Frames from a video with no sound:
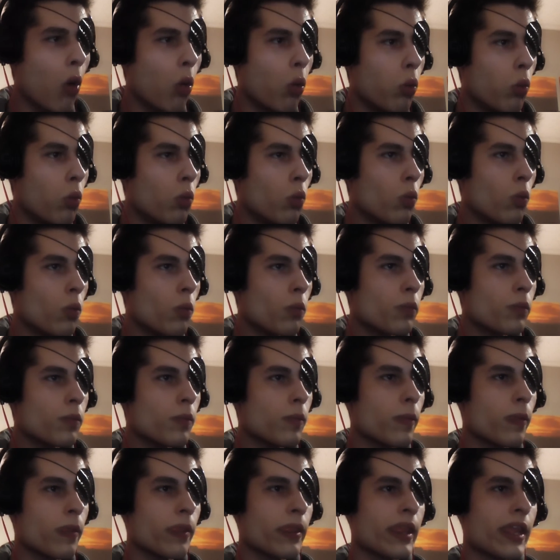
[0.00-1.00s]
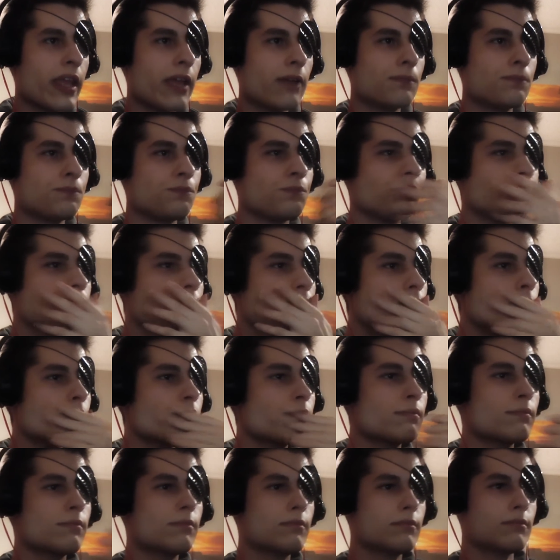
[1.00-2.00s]
Be seeing you already walking about,
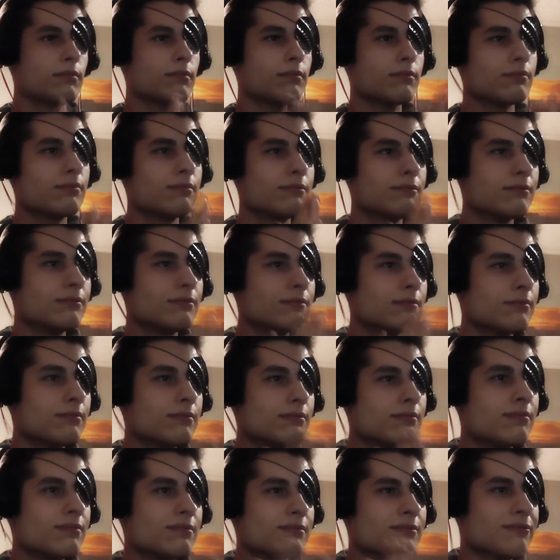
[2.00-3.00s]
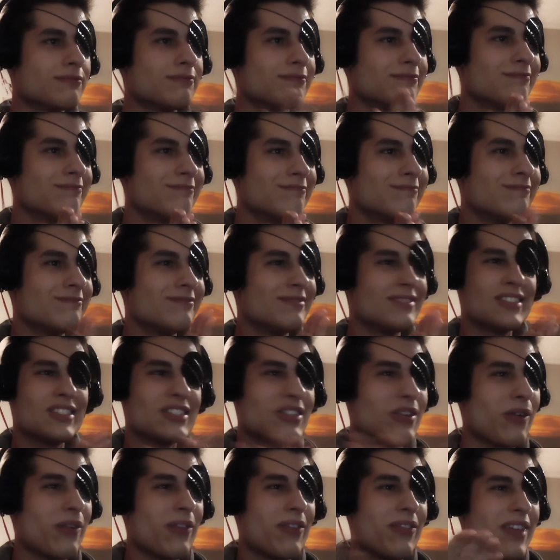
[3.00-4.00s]
about, about with your pizza in hand.
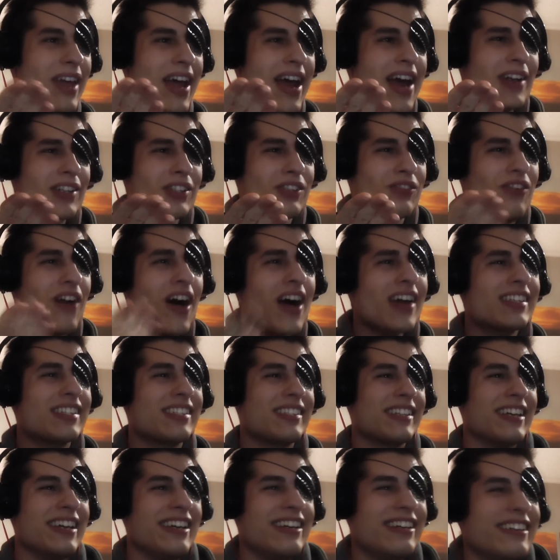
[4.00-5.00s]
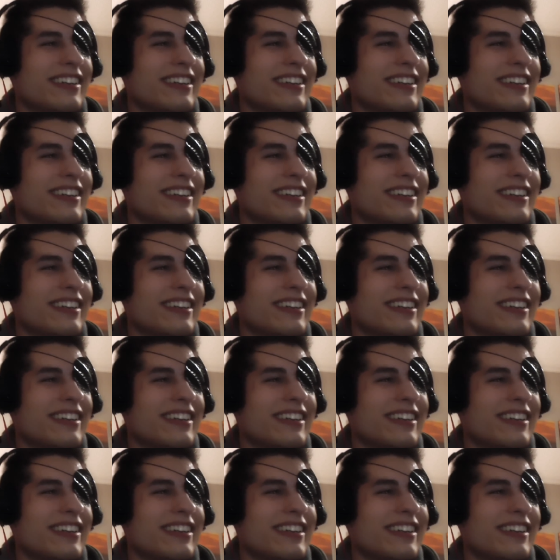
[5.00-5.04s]
So here's Foxy.